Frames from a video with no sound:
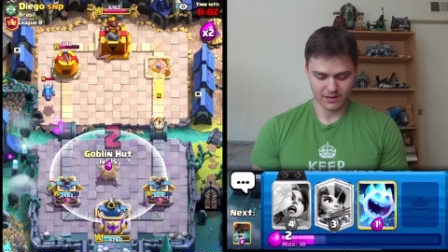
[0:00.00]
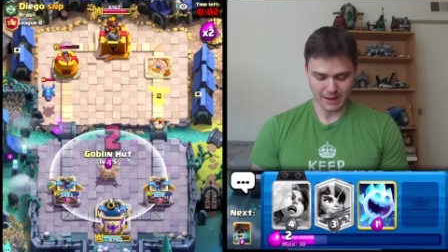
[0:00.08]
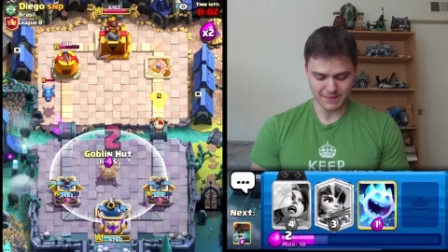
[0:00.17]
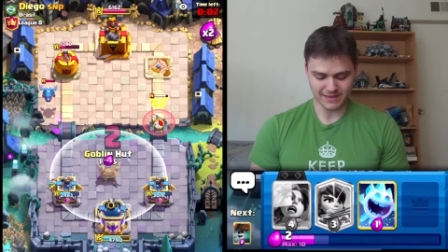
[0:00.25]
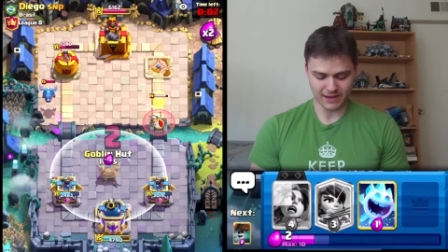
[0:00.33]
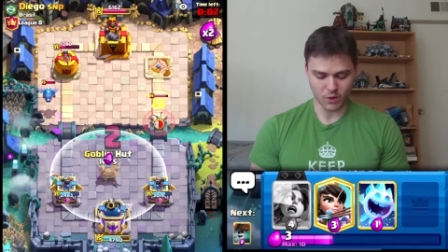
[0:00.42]

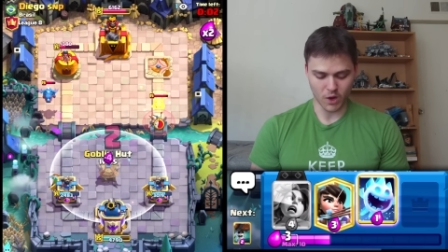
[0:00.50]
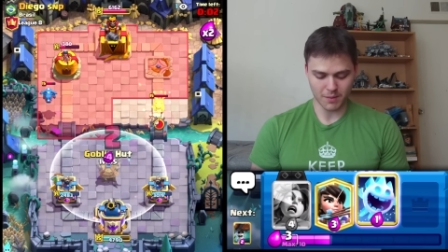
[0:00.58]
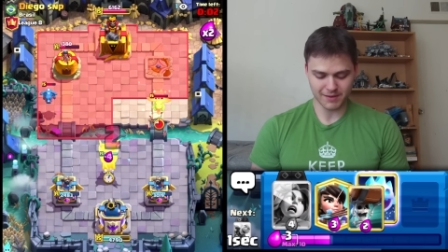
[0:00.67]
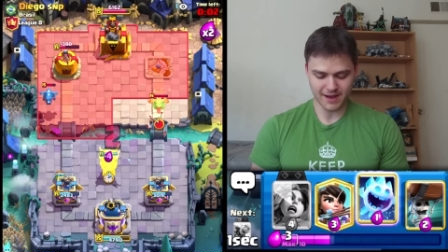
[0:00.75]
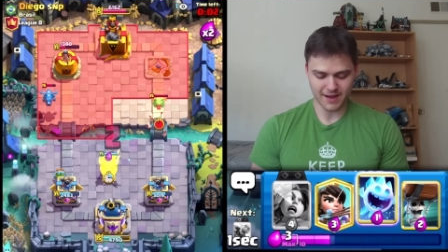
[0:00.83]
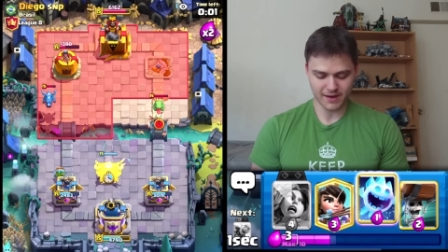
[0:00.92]
I mean, the
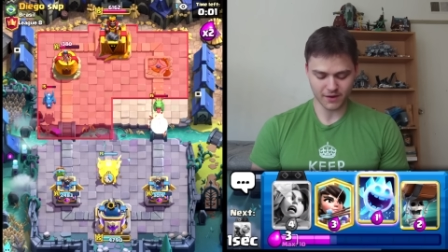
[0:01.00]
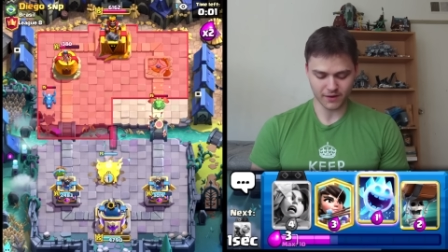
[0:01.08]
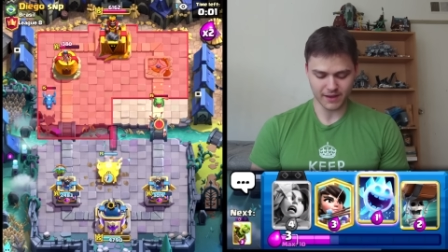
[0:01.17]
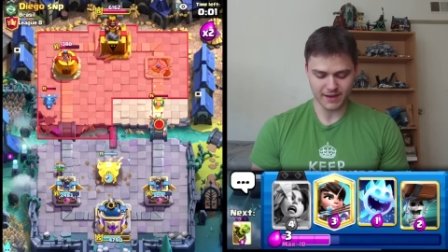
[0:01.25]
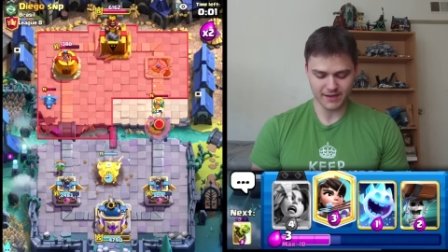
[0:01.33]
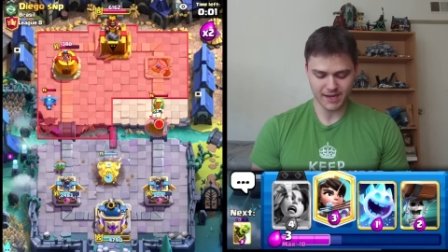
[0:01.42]
Goblin Hut, our
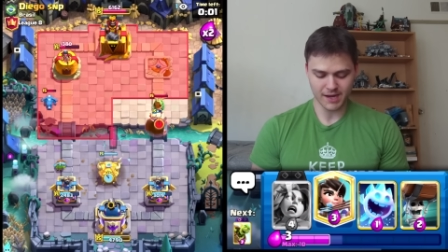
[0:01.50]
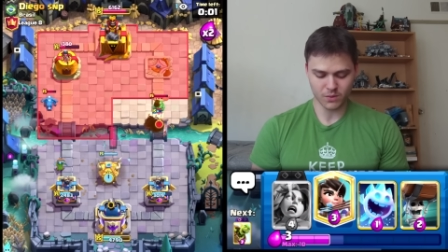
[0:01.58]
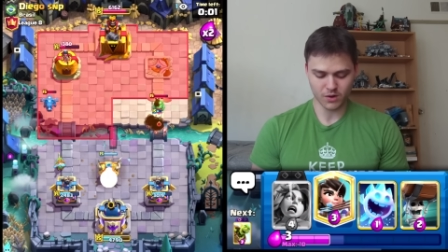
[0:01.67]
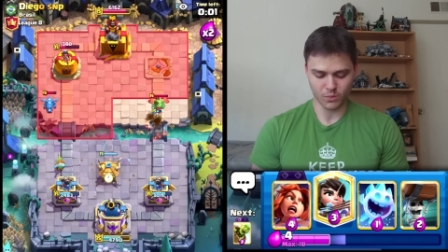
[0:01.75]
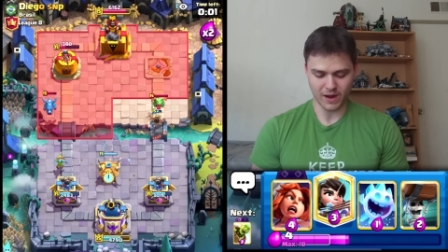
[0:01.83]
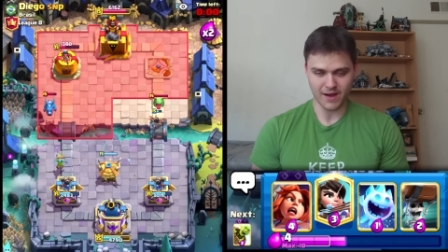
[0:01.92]
King
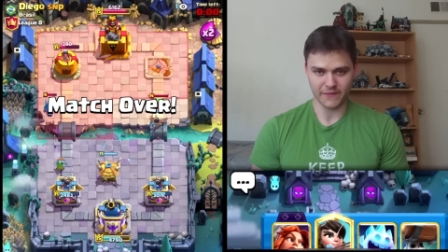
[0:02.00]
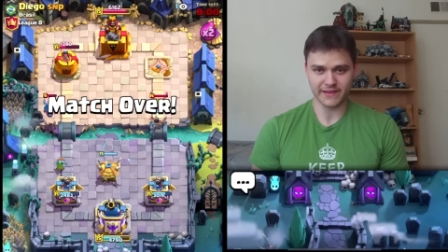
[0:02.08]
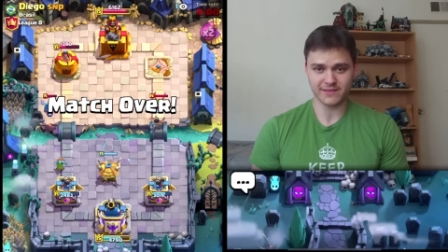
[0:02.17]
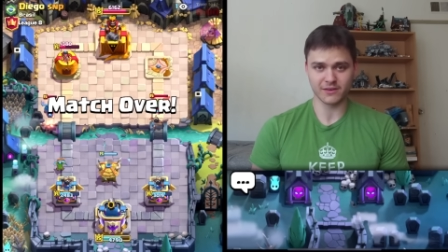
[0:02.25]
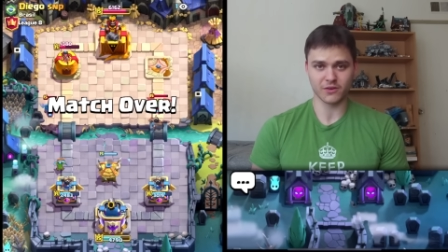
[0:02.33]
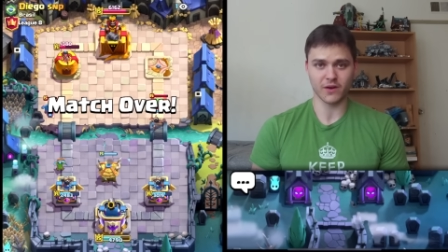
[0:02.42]
Tower. Wow,
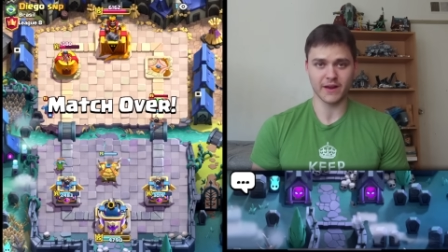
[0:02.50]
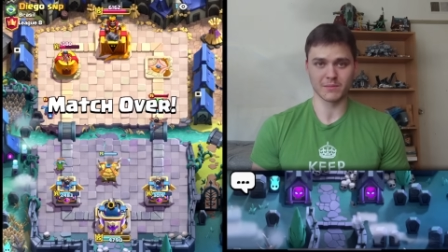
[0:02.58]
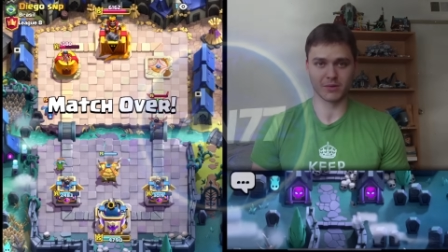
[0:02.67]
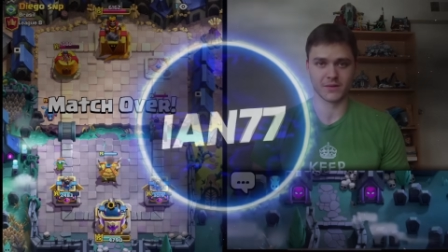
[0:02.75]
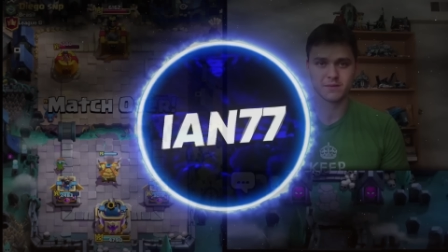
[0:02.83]
that's incredible.